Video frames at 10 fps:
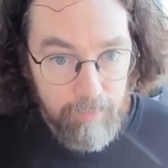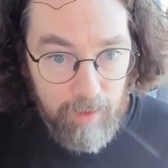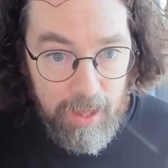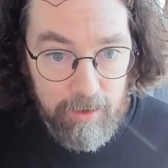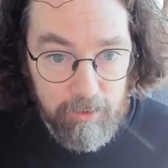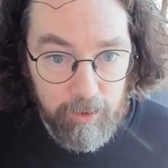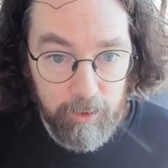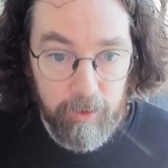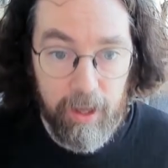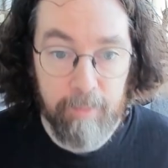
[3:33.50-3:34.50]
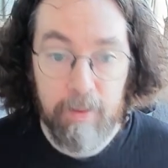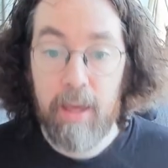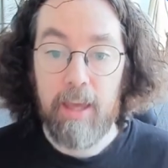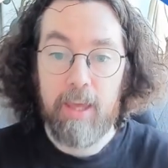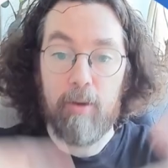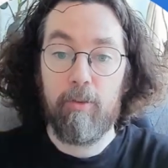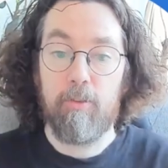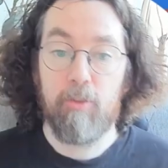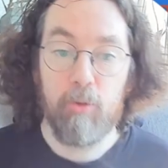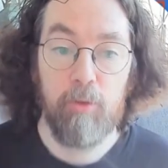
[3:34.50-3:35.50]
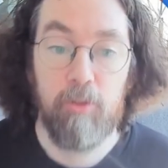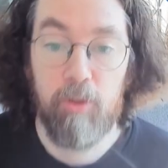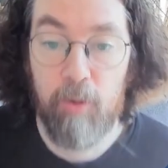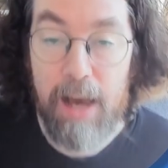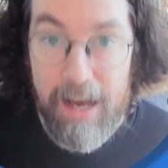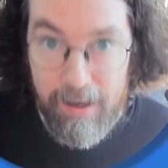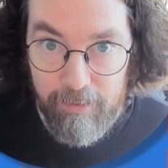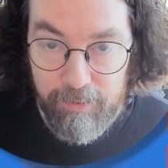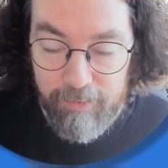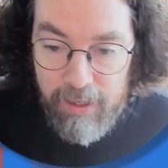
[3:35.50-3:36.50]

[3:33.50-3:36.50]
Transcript: And it's told, okay, here are the tools you have,